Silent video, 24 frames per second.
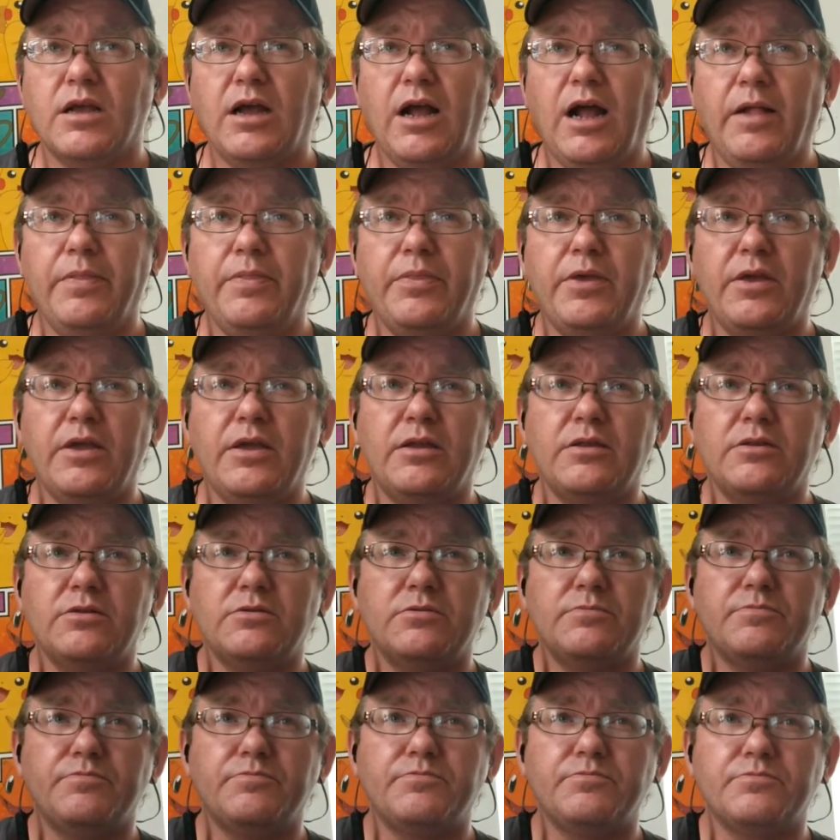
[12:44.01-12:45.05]
And then
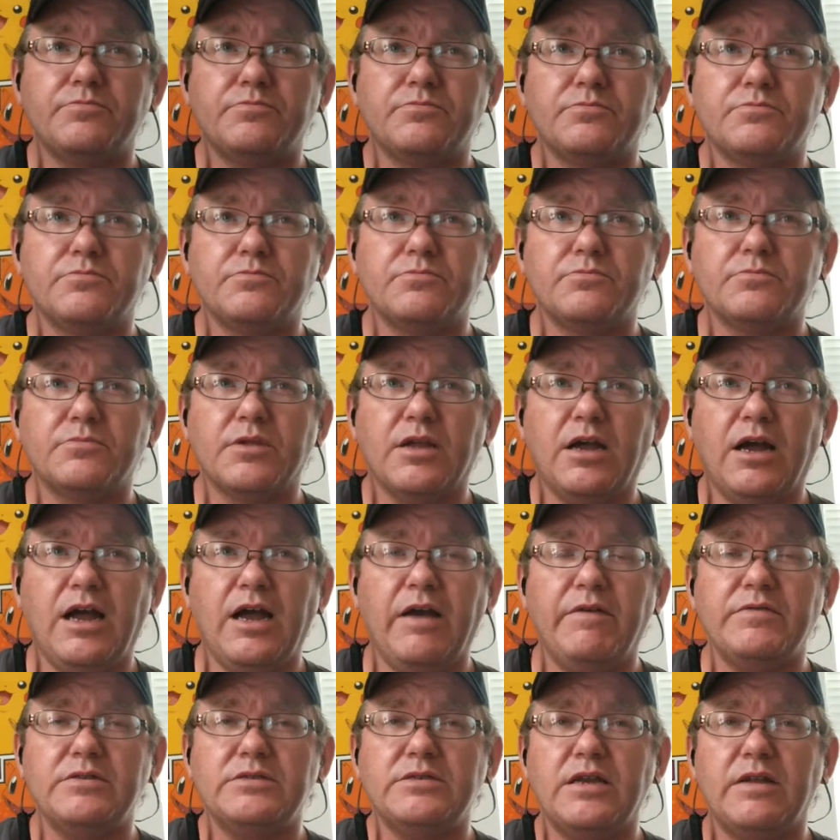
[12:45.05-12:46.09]
I
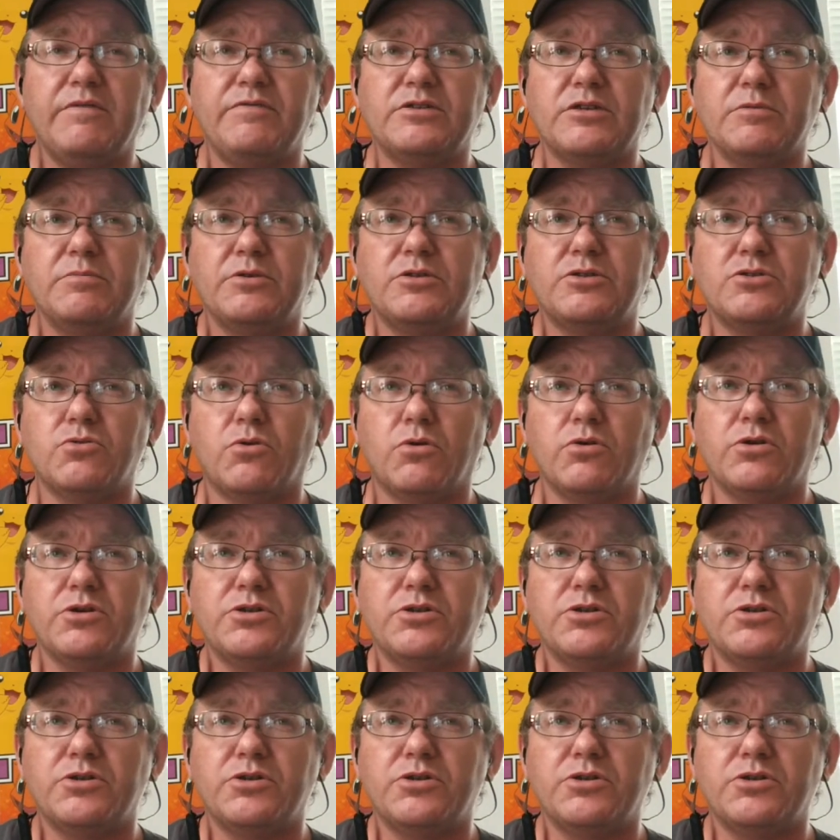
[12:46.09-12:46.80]
haven't decided if it's going to be Sword